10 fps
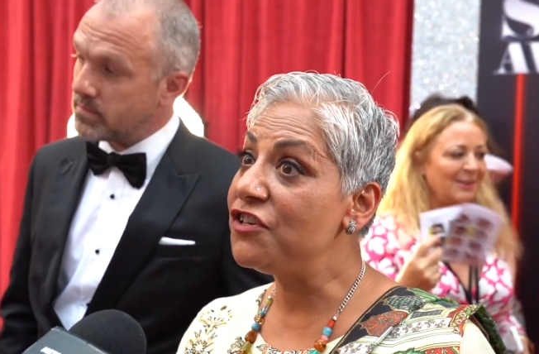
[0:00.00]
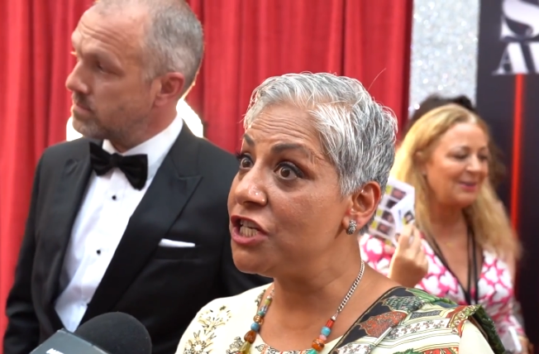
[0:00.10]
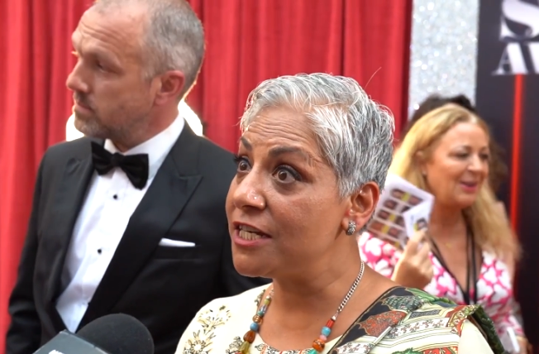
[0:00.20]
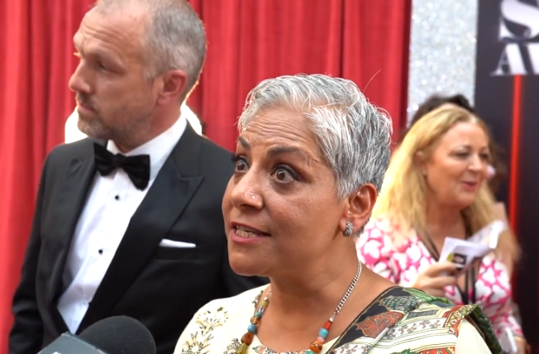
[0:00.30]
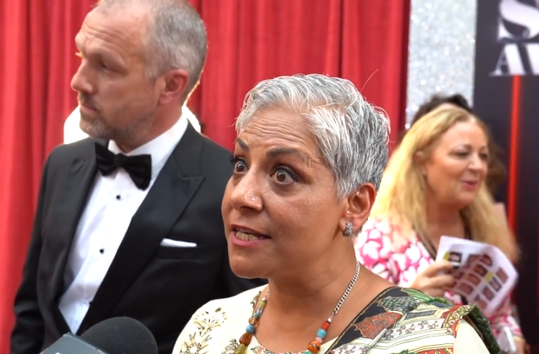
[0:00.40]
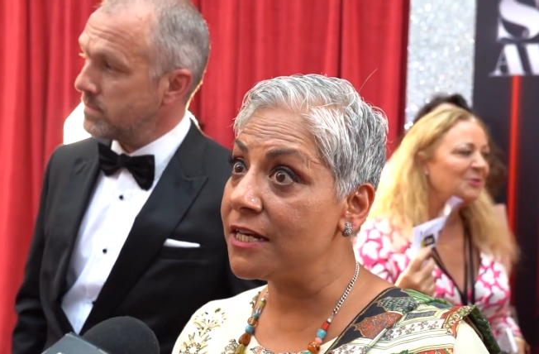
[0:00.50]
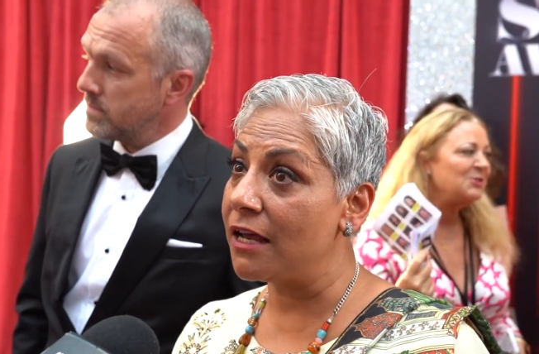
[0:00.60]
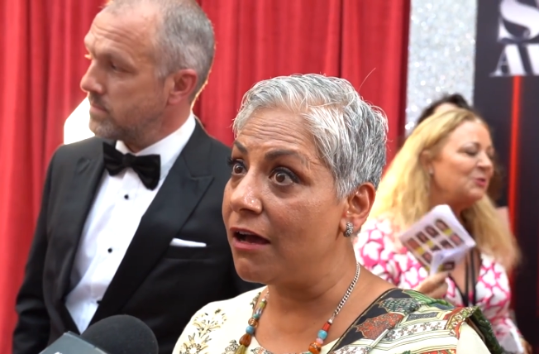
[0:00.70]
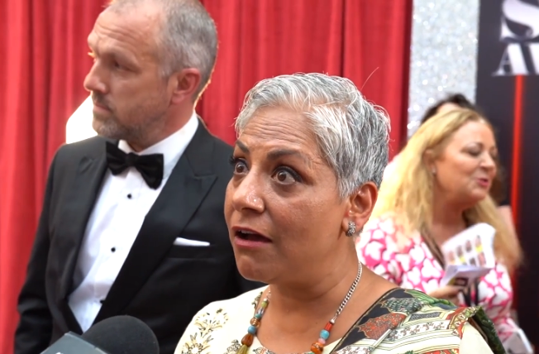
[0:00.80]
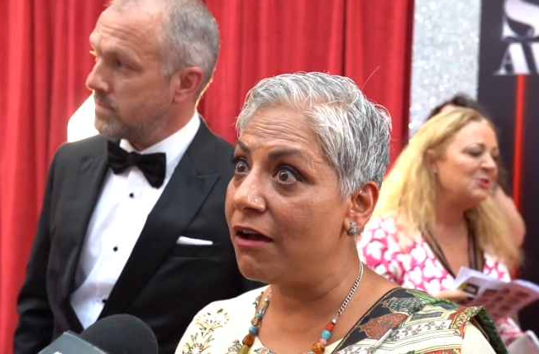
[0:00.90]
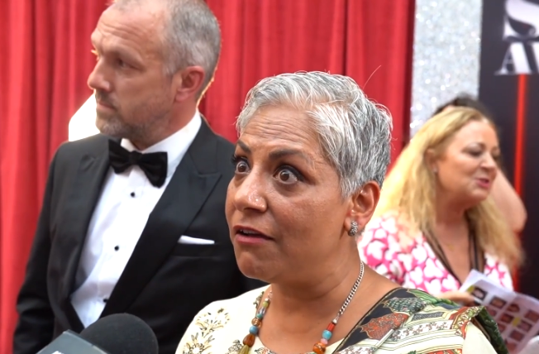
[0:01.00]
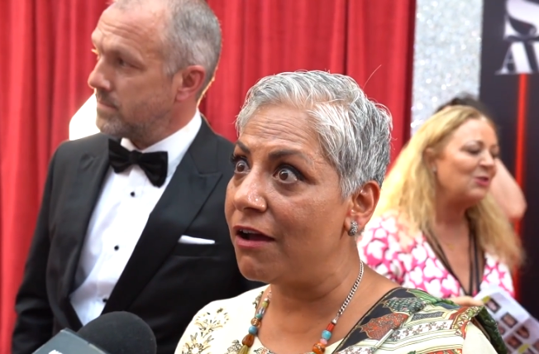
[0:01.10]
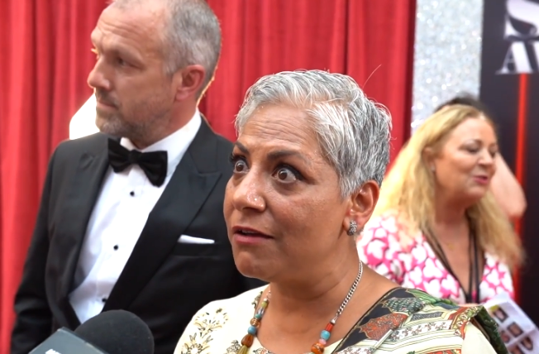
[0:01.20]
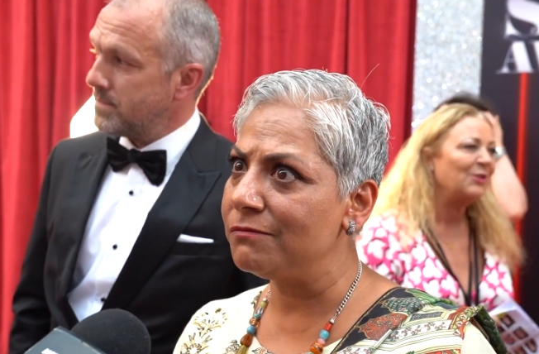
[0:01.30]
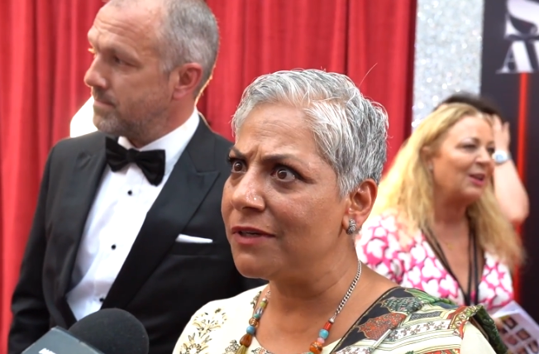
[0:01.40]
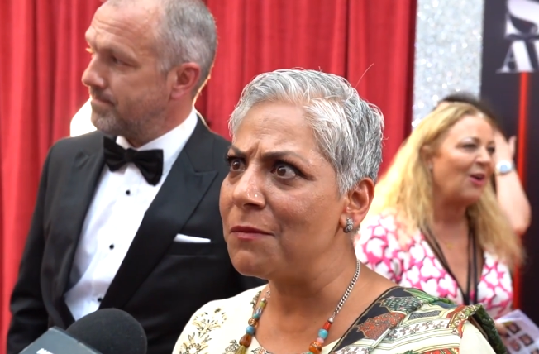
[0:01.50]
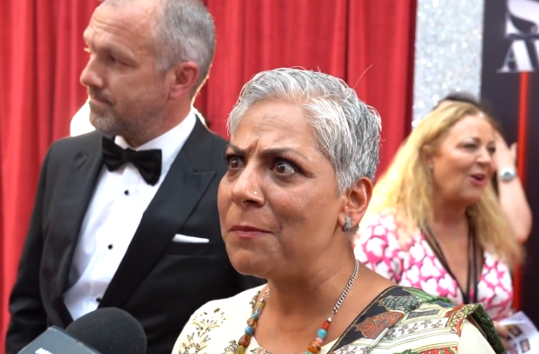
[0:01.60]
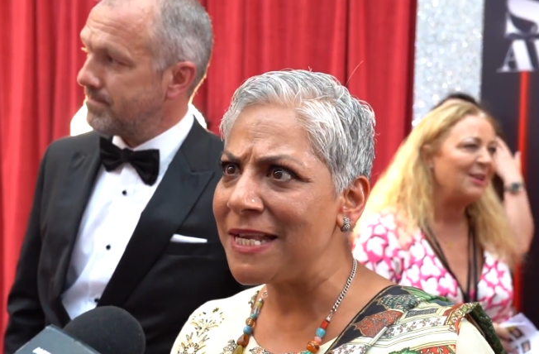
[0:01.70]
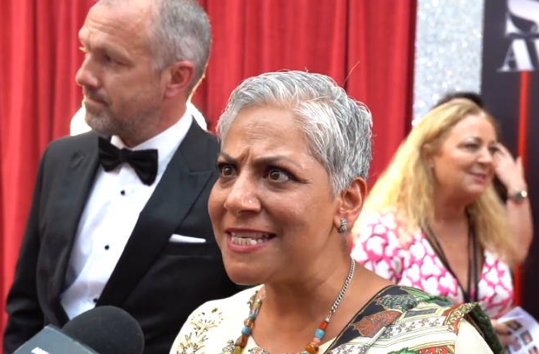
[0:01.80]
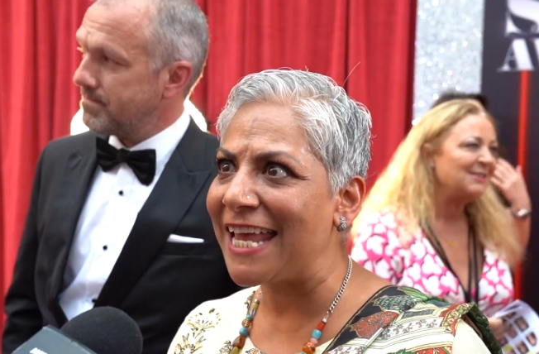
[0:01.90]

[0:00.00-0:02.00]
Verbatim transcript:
Speaker 1: if she doesn't, I, am a bit